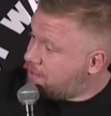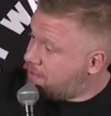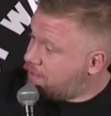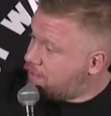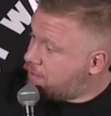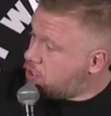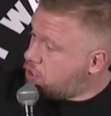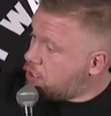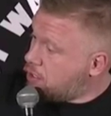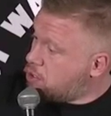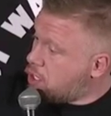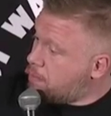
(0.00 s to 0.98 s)
What you
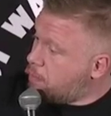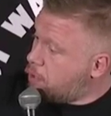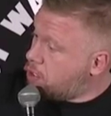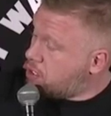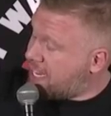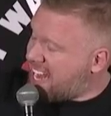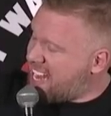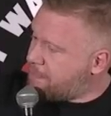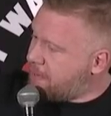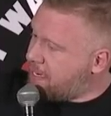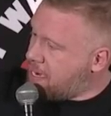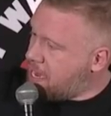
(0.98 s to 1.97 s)
do at John Moore's? Like
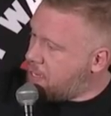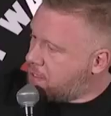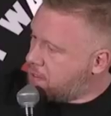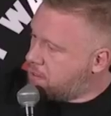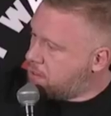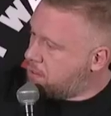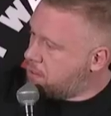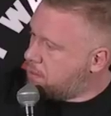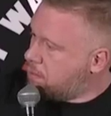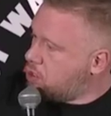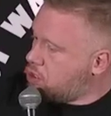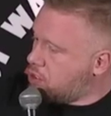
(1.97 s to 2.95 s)
admin and that?
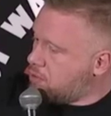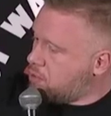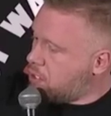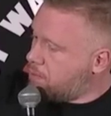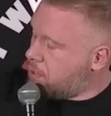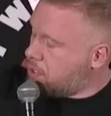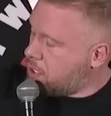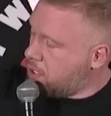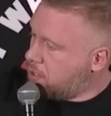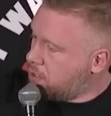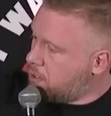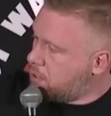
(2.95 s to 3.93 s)
What you do at John Moore's? That?
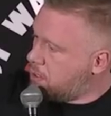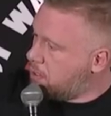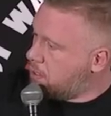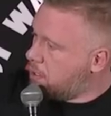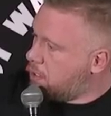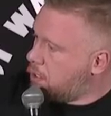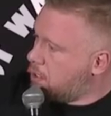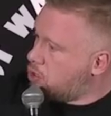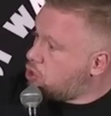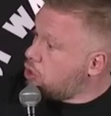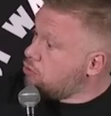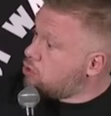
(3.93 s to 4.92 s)

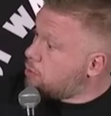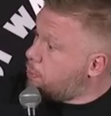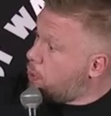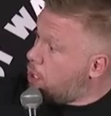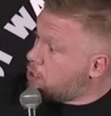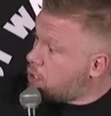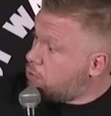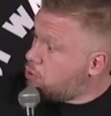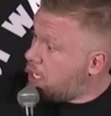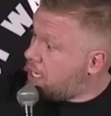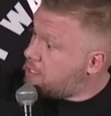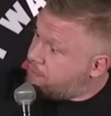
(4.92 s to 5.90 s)
Student support. Oh
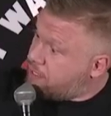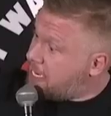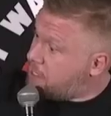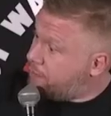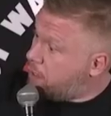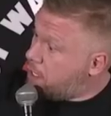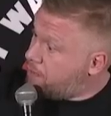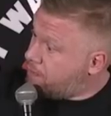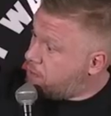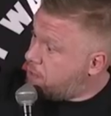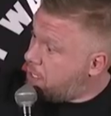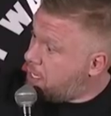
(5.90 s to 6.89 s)
shit, if the heads fall off and
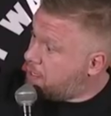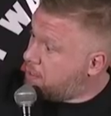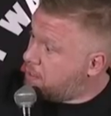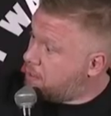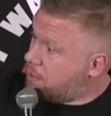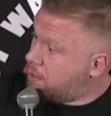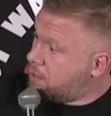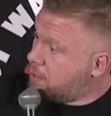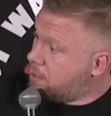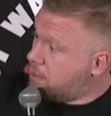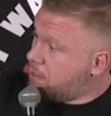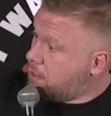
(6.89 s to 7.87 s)
all that.
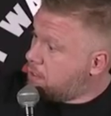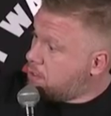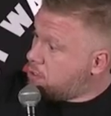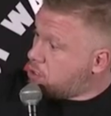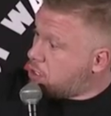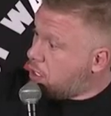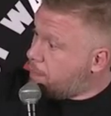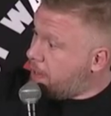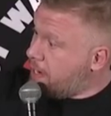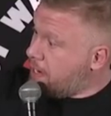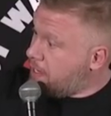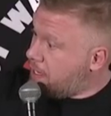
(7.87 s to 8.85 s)
Just come in
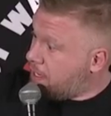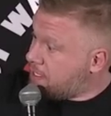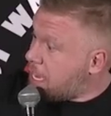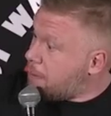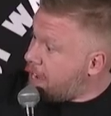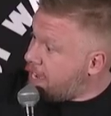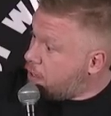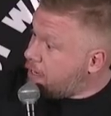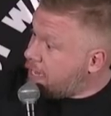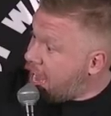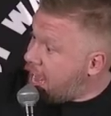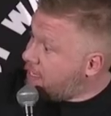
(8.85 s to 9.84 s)
and he is that why you're only
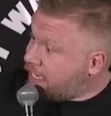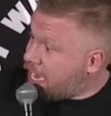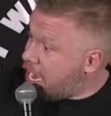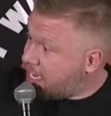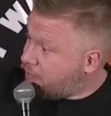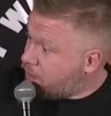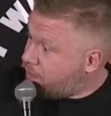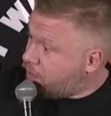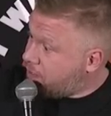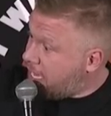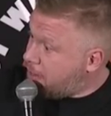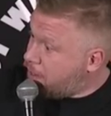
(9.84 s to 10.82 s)
at L? You can't give your full
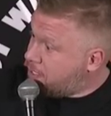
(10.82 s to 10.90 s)
name out?